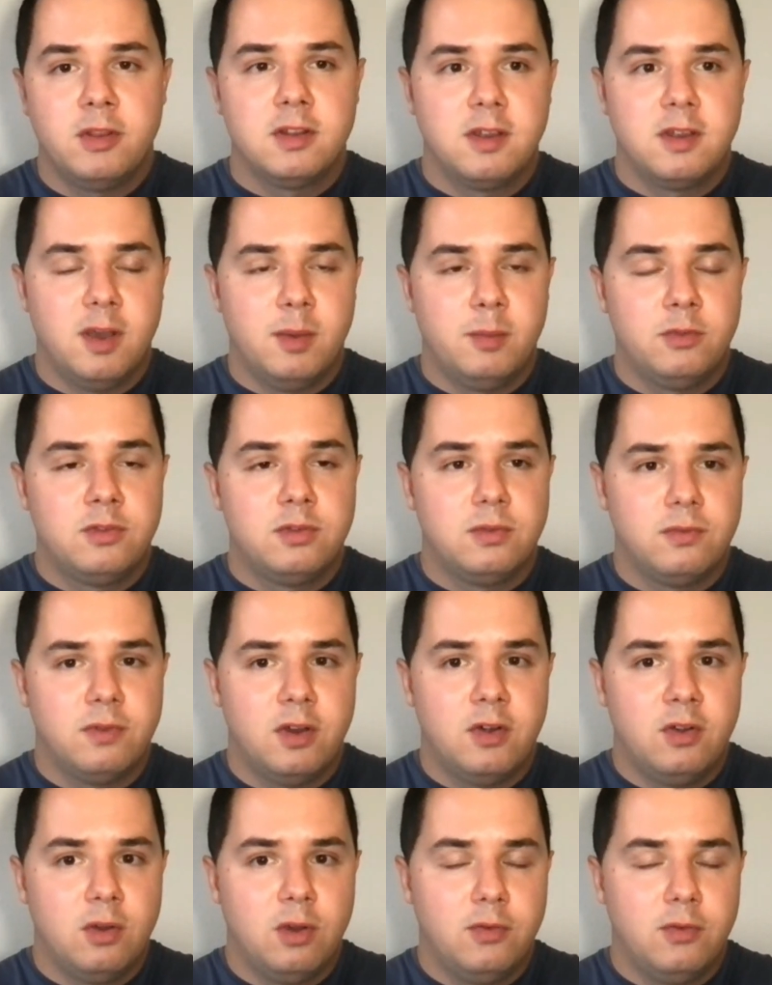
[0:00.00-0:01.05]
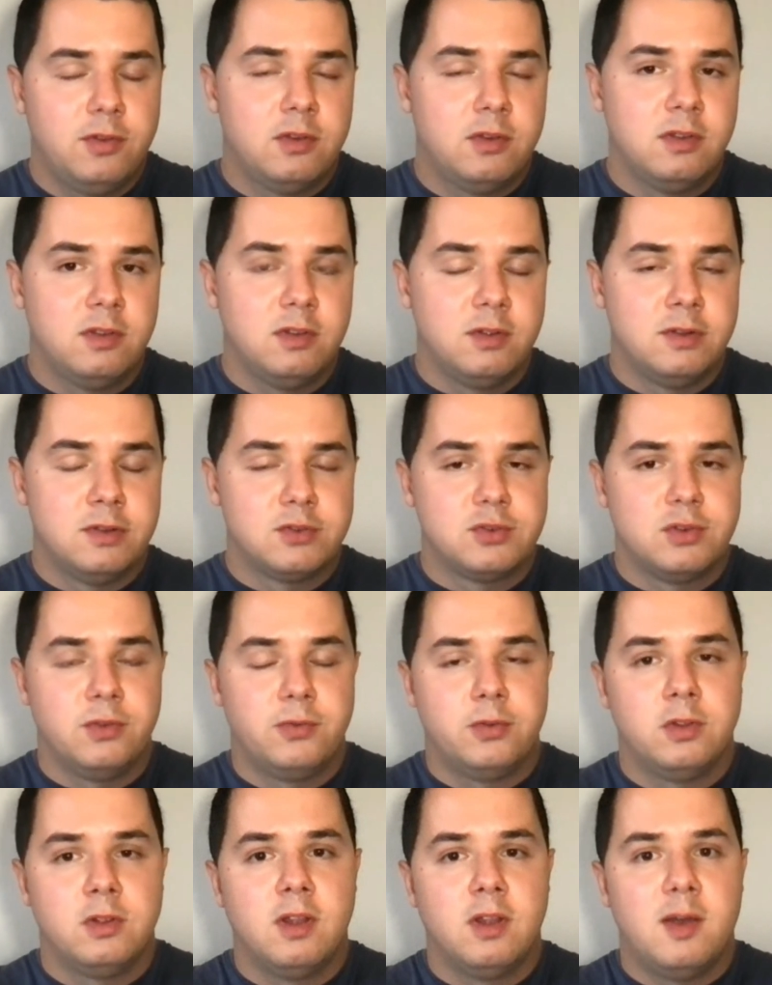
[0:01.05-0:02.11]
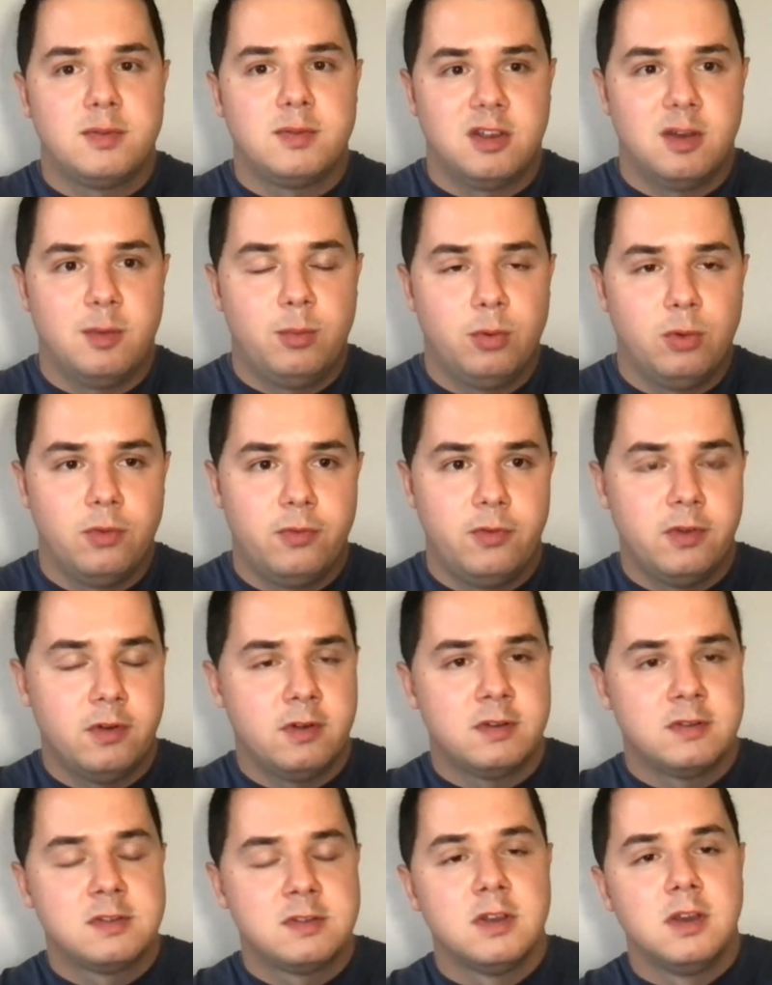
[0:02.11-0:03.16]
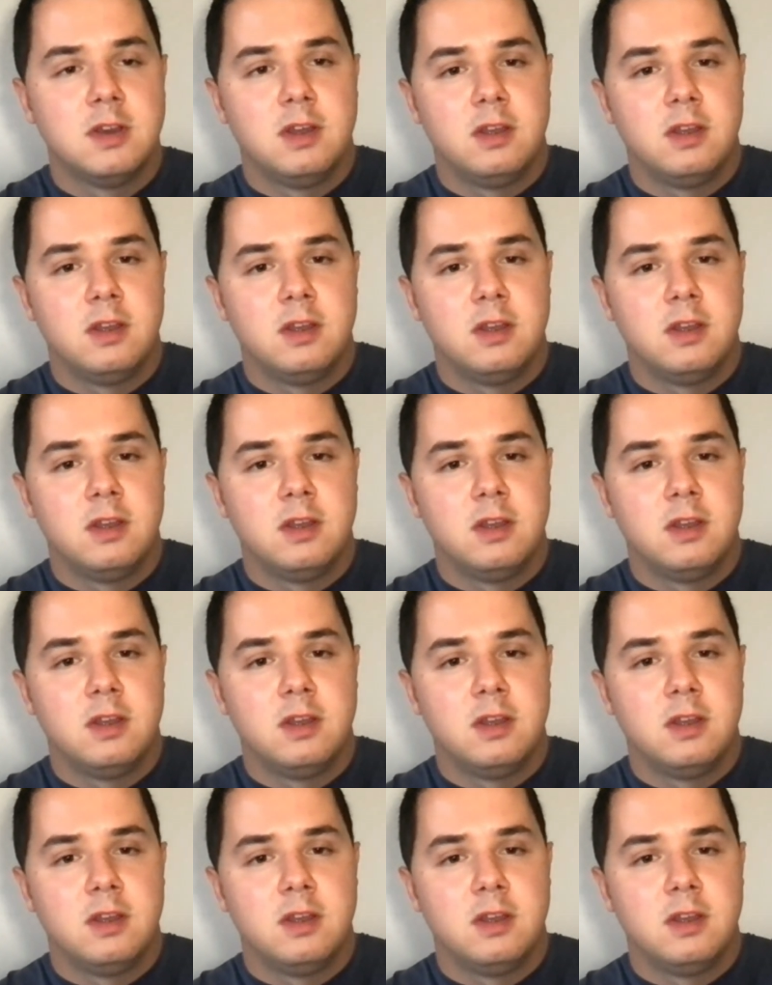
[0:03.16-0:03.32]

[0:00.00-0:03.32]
that comes very often in the industry for the last couple of years